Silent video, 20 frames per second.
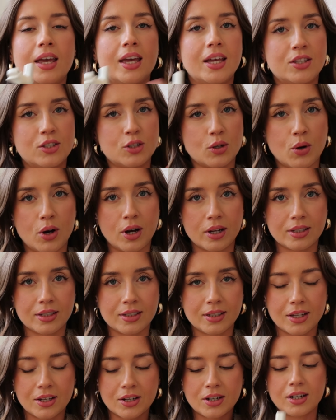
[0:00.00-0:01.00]
it's so hot
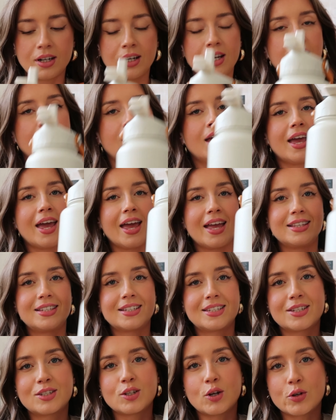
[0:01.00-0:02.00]
in here and
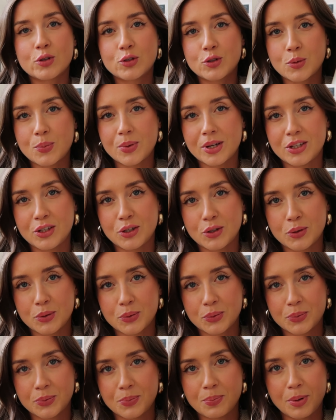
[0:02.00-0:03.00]
this is also my
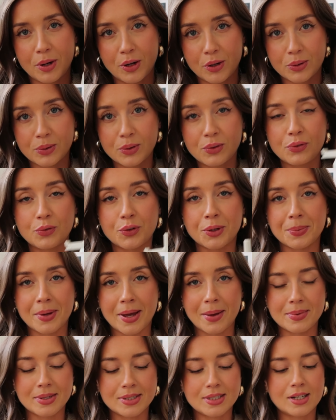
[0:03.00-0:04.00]
new bottle from
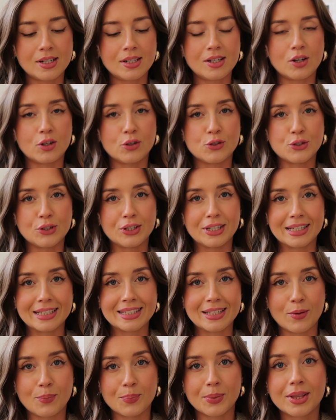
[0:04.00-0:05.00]
Amazon, also
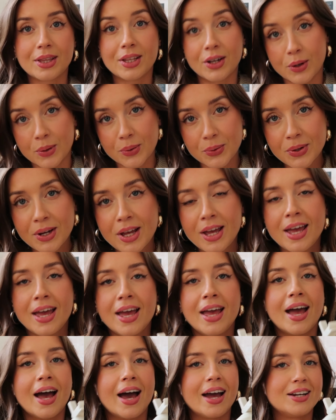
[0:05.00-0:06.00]
linked down below.
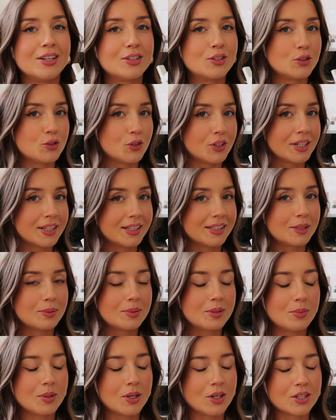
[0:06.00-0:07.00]
I need to drink a
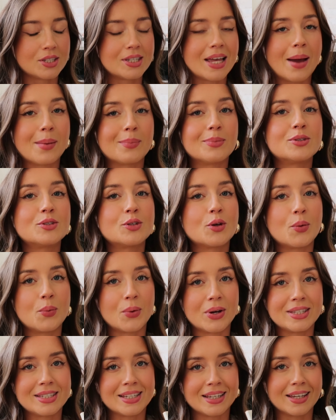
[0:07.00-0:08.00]
little bit because I'm
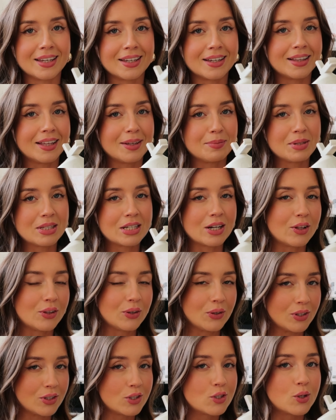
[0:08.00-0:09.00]
sweating. Let me
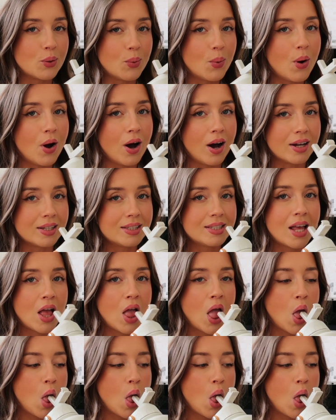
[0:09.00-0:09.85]
tell you, it's so hot.